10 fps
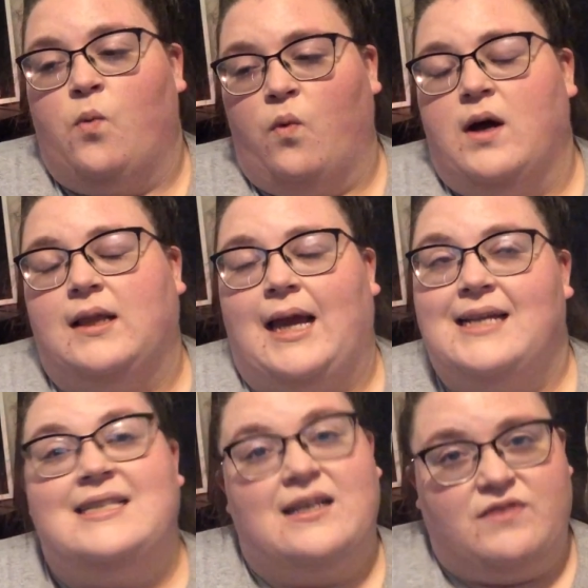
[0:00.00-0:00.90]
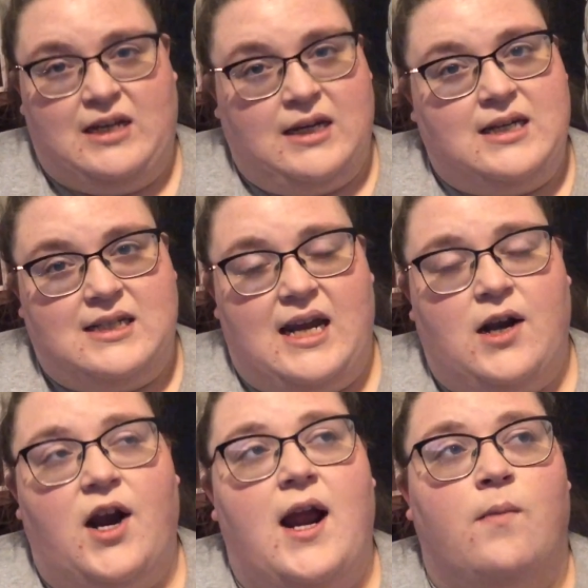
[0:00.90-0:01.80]
1 like sifting
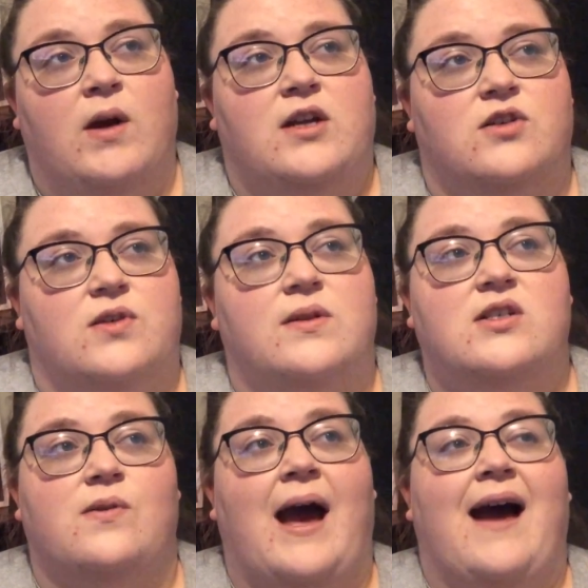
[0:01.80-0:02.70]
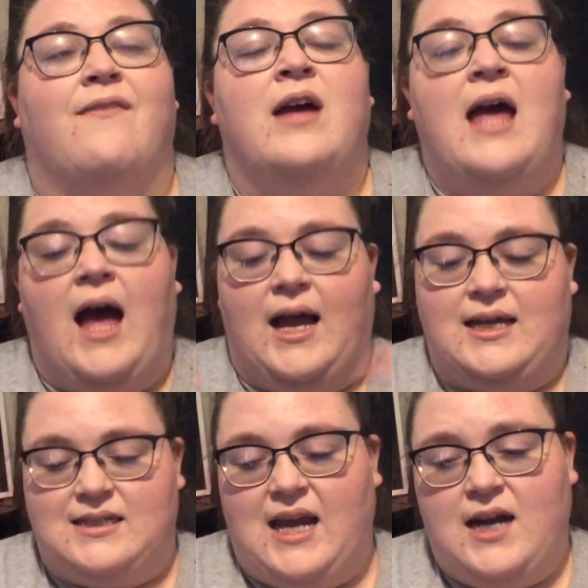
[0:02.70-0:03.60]
container. And what you do is you have a
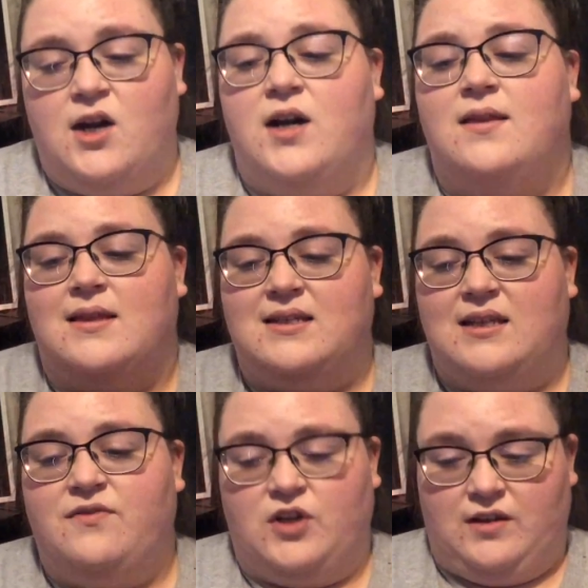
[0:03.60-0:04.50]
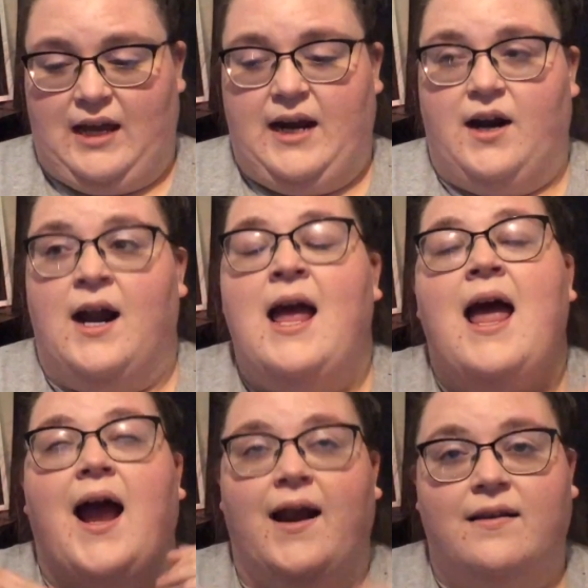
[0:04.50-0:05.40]
container, the sifter layer,
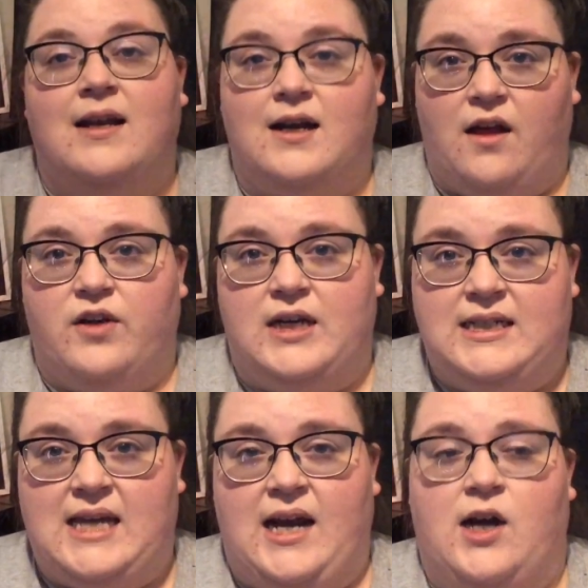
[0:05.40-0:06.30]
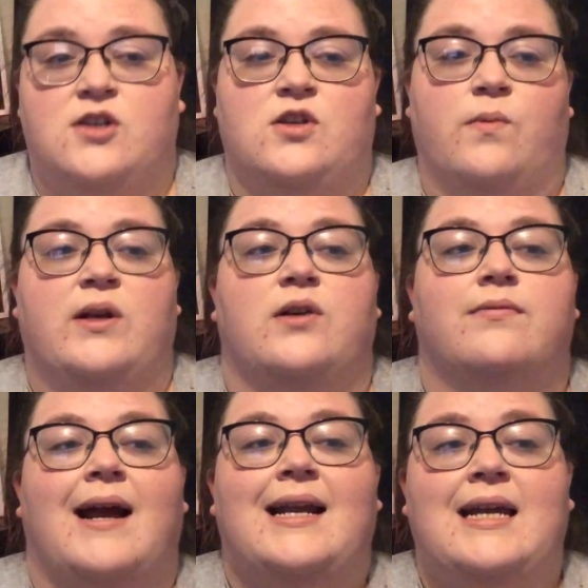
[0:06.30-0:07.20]
and then another container. So when you're
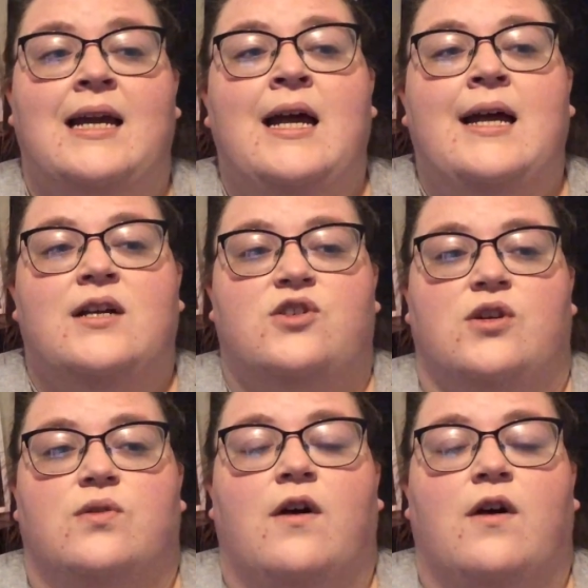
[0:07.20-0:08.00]
ready to